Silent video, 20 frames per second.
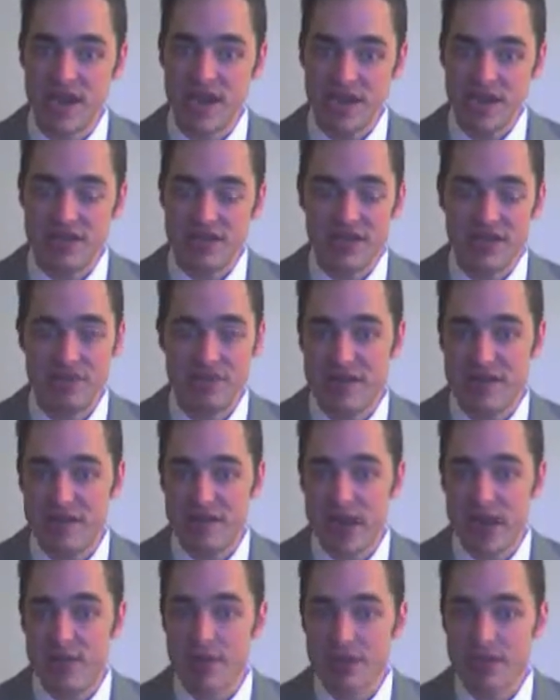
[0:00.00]
You may have a
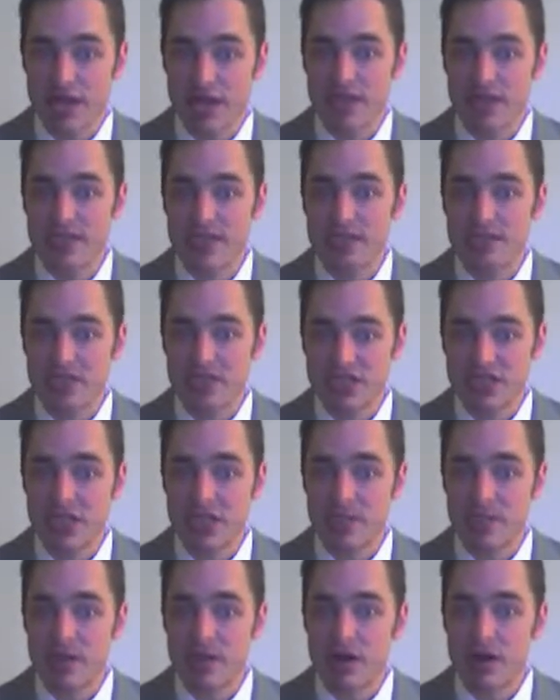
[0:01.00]
guy with autism, it's
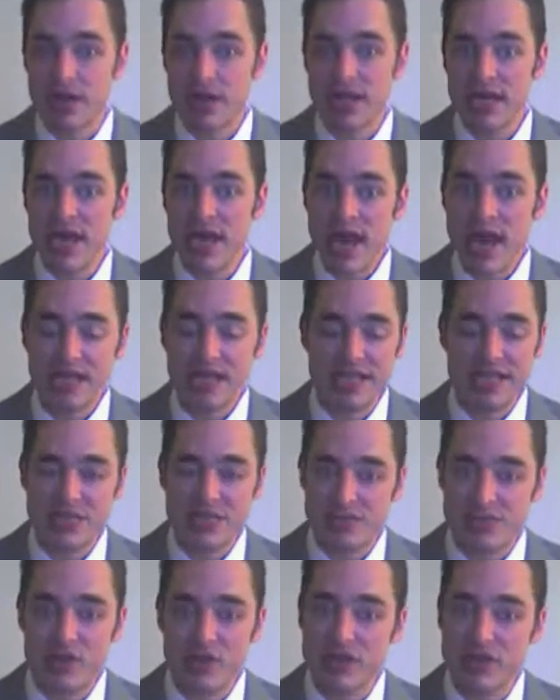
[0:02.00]
a party, and he
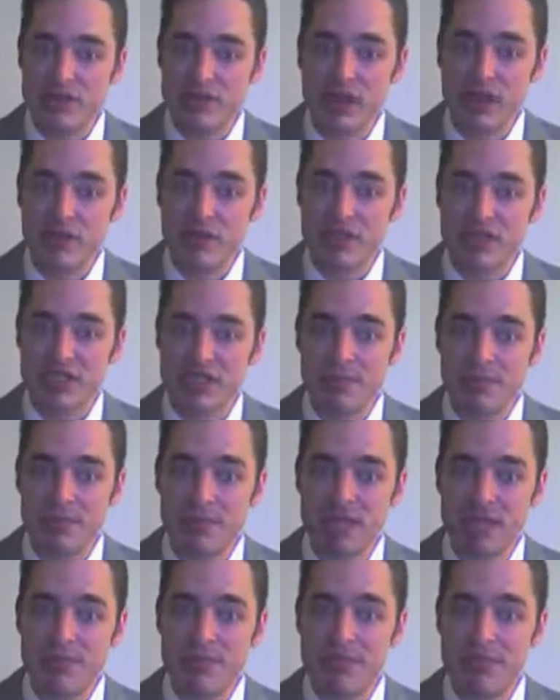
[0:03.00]
smoked a blunt with
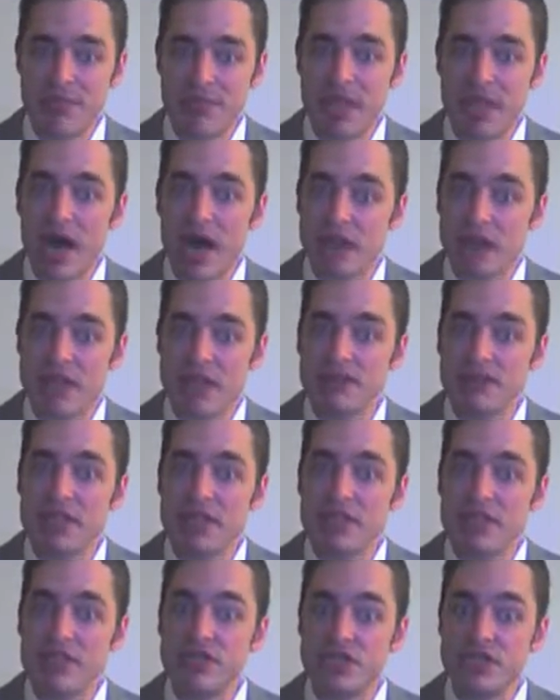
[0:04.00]
somebody, but then a cop comes
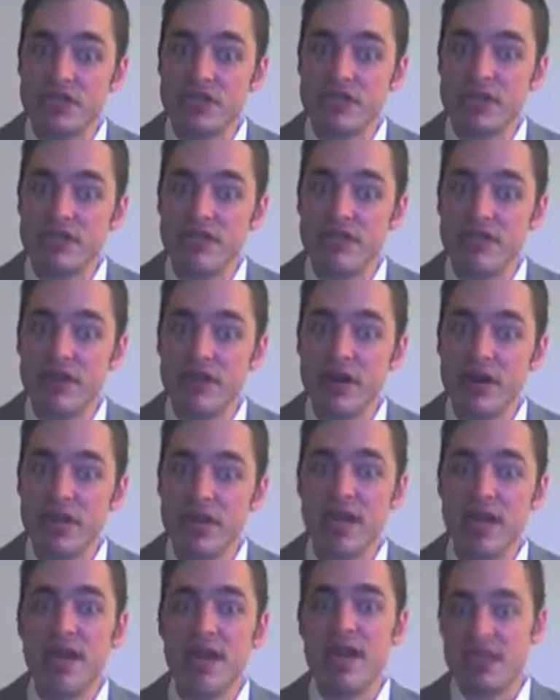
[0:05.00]
down to shut down the party.
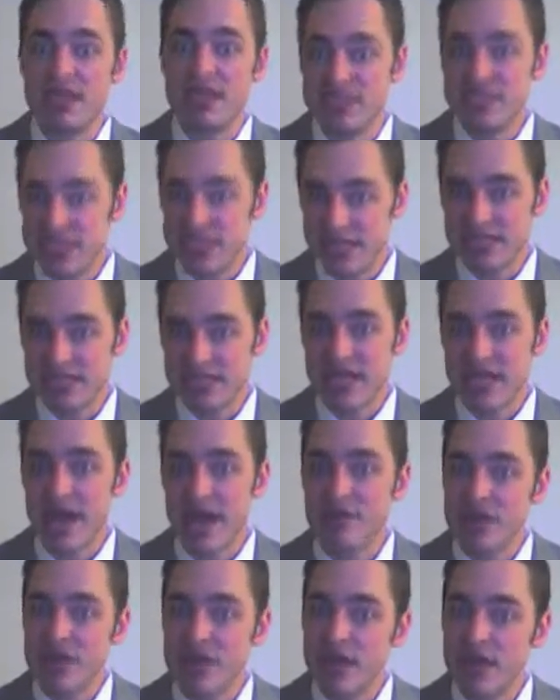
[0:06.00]
He sees the guy
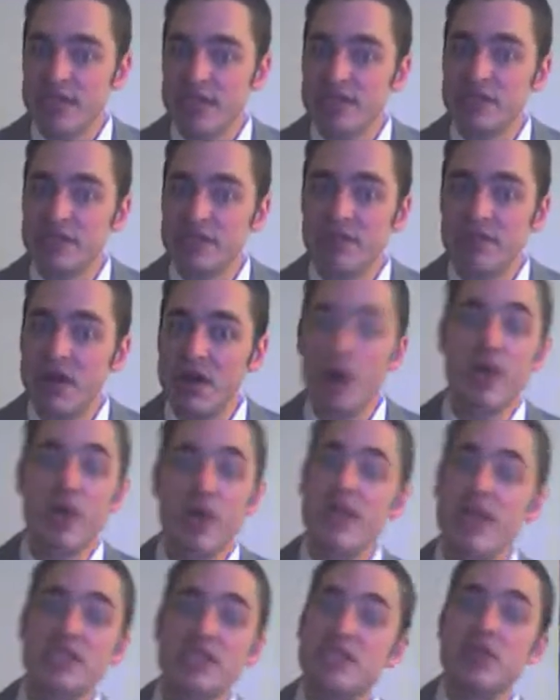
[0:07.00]
with autism.
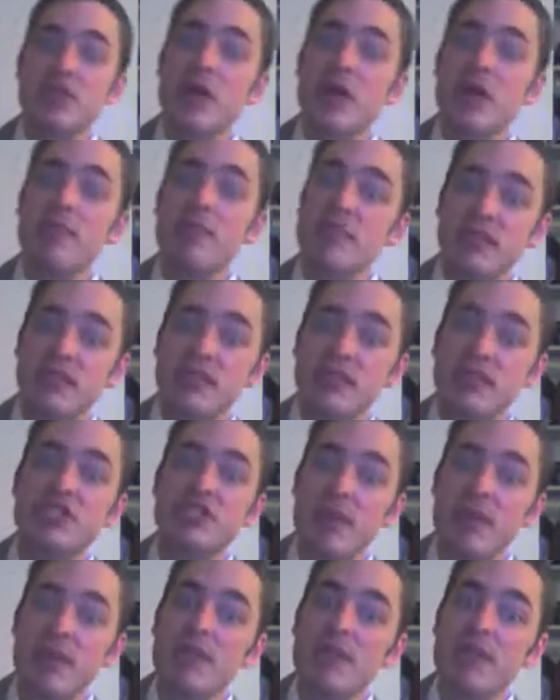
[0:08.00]
Okay, sir, I'm going to need you
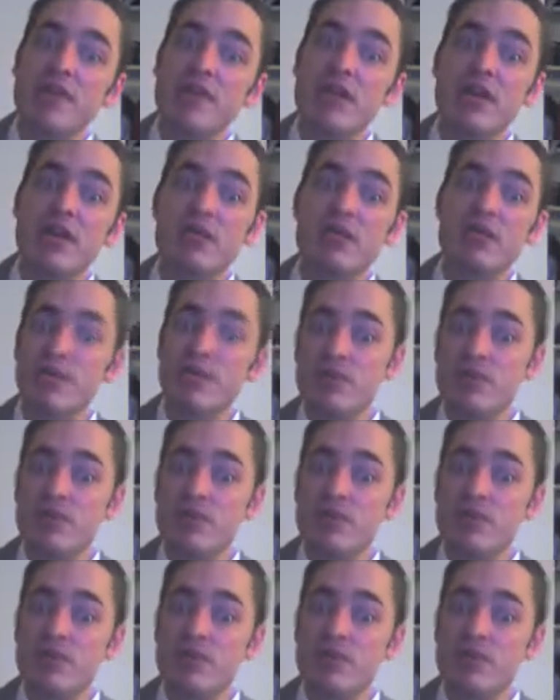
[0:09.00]
to come over here.